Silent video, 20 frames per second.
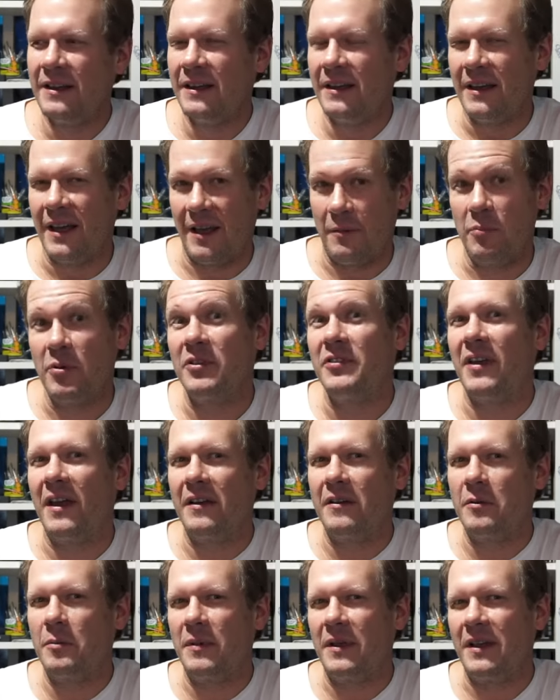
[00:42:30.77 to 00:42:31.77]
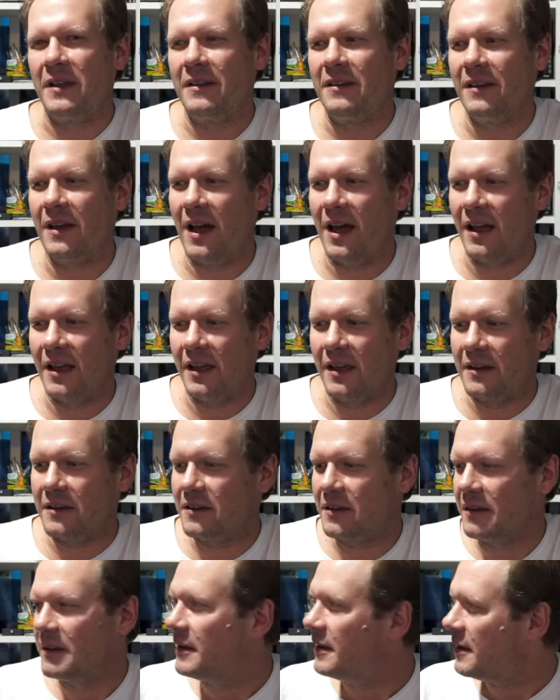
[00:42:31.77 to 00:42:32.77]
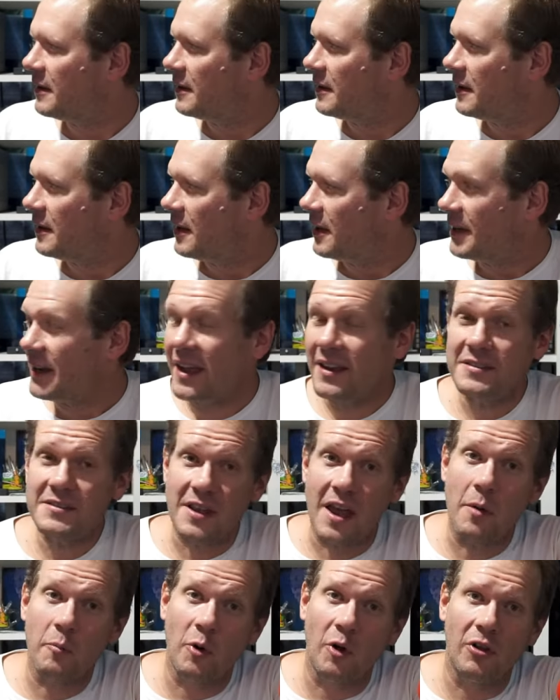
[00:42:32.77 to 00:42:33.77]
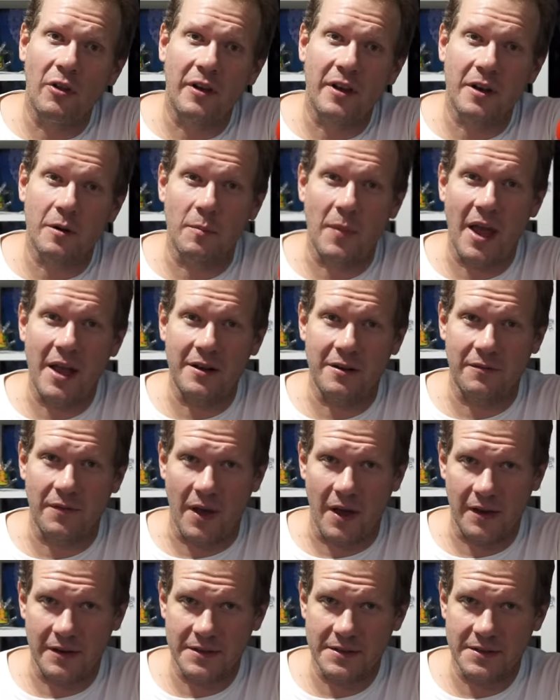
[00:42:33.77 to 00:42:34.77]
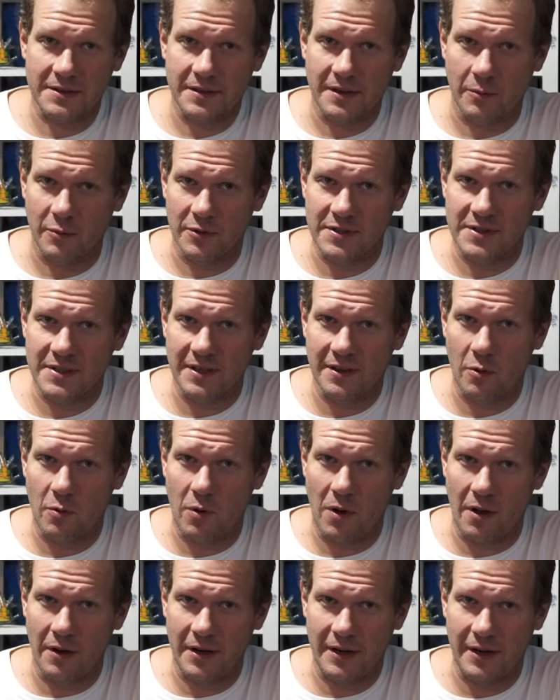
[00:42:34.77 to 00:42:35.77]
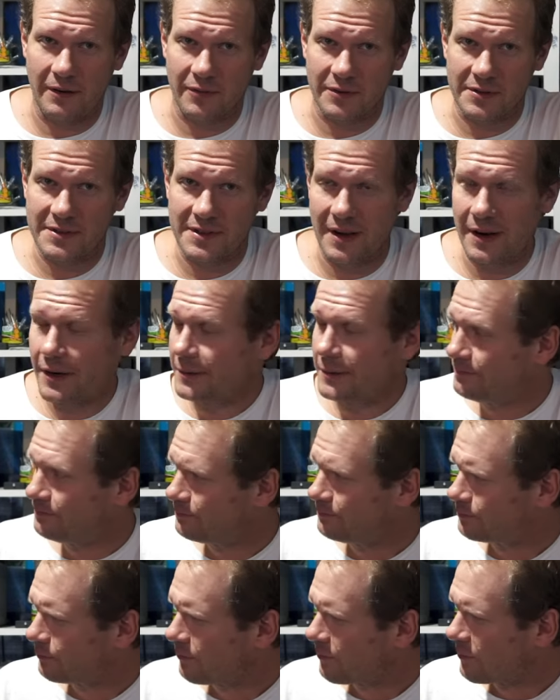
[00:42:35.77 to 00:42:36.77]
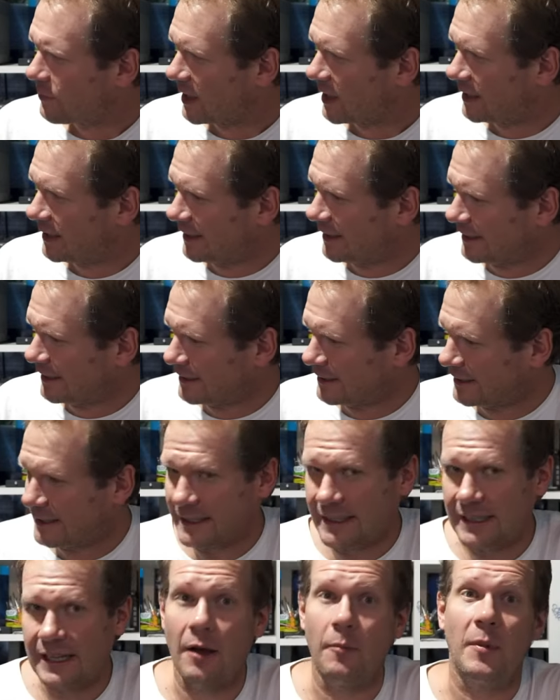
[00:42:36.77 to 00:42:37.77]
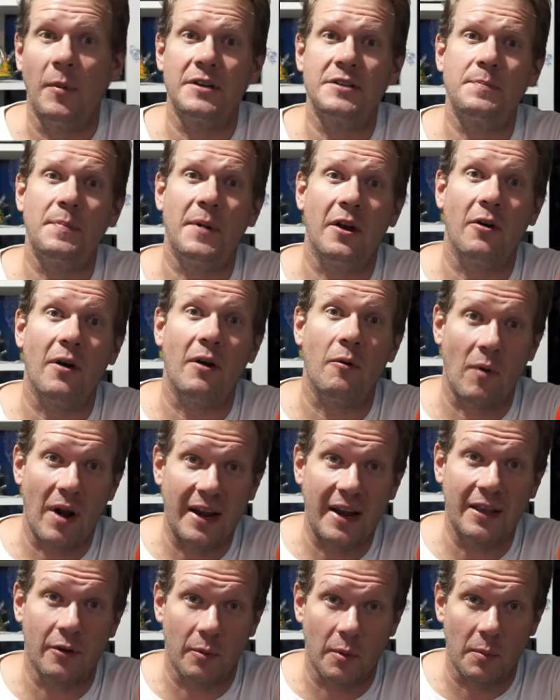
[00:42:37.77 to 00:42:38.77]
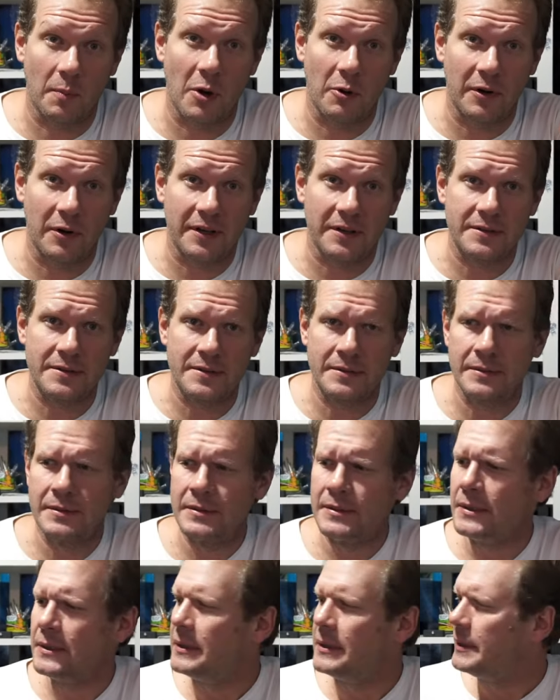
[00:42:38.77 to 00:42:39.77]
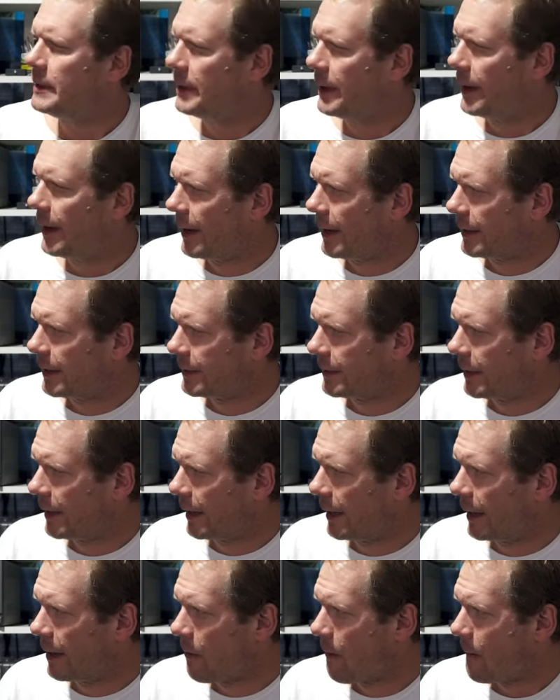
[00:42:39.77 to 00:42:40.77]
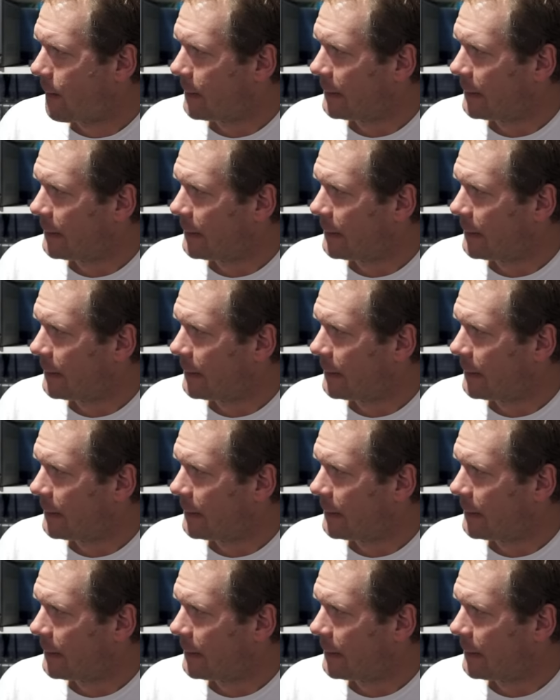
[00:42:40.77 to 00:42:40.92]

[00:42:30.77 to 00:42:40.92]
and pretend to be high end. Next time we'll look at a Magnavox and we'll see the quality difference there and uh, how much better a regular remote is. And uh,